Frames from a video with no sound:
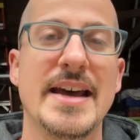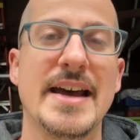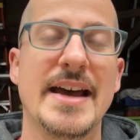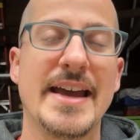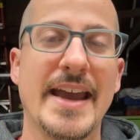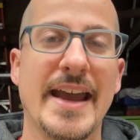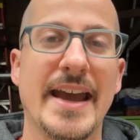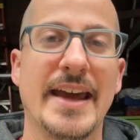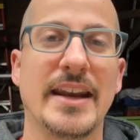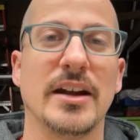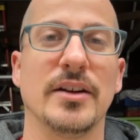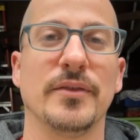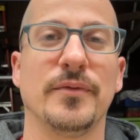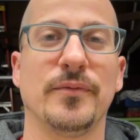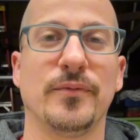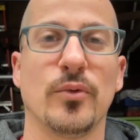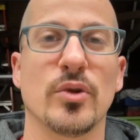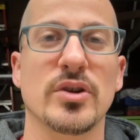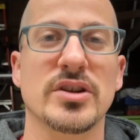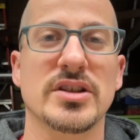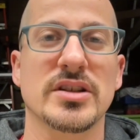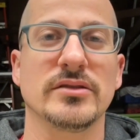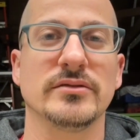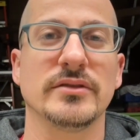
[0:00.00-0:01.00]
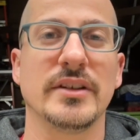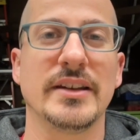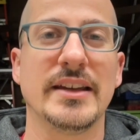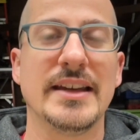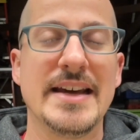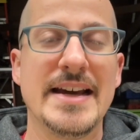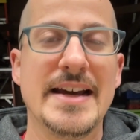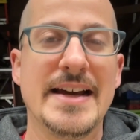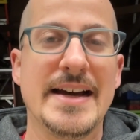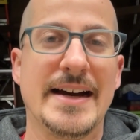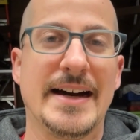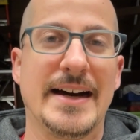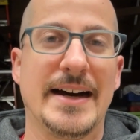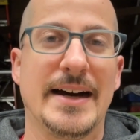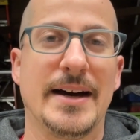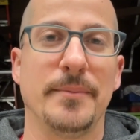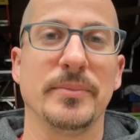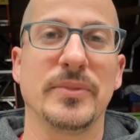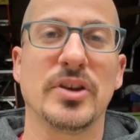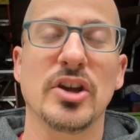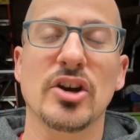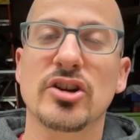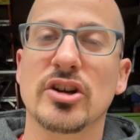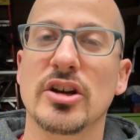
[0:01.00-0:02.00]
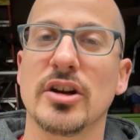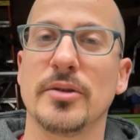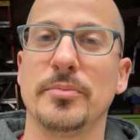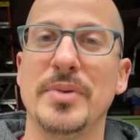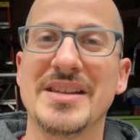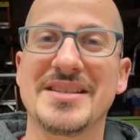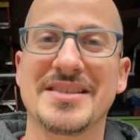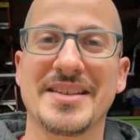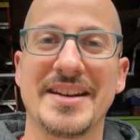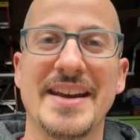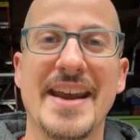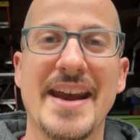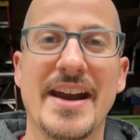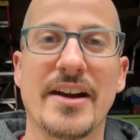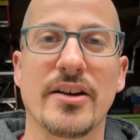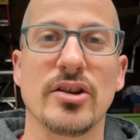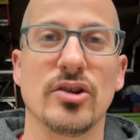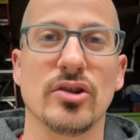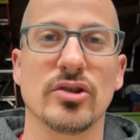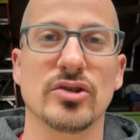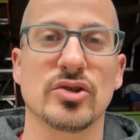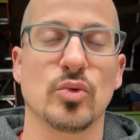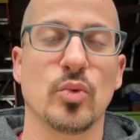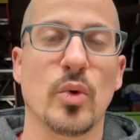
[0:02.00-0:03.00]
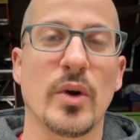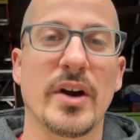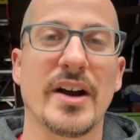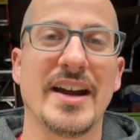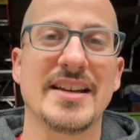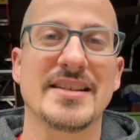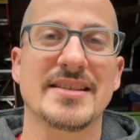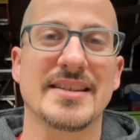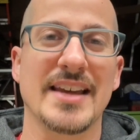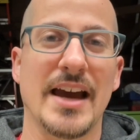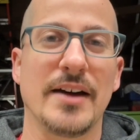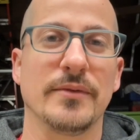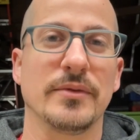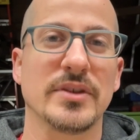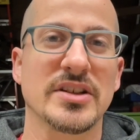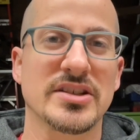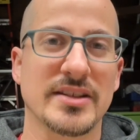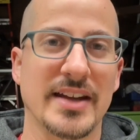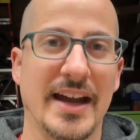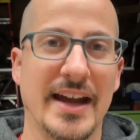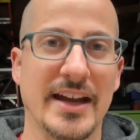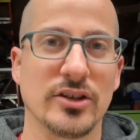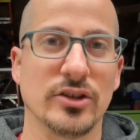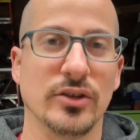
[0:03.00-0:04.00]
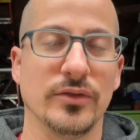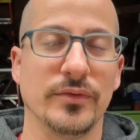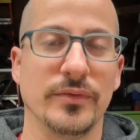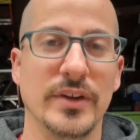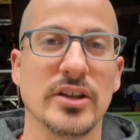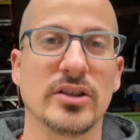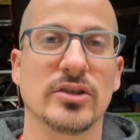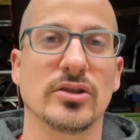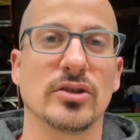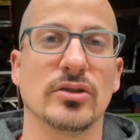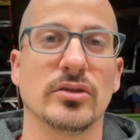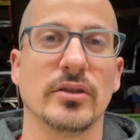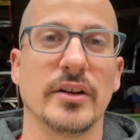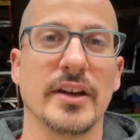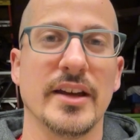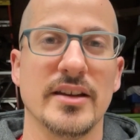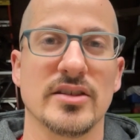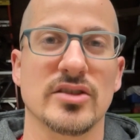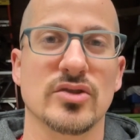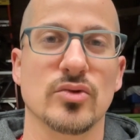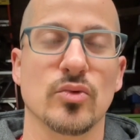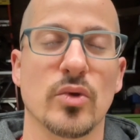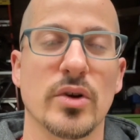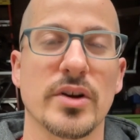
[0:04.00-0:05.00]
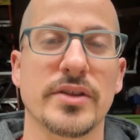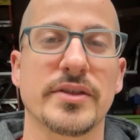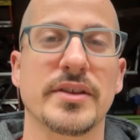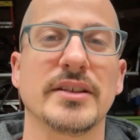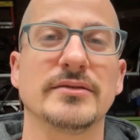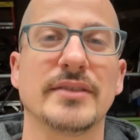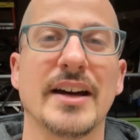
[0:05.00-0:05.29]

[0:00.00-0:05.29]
And unfortunately, there could be scenarios where a salvage title vehicle is worth it.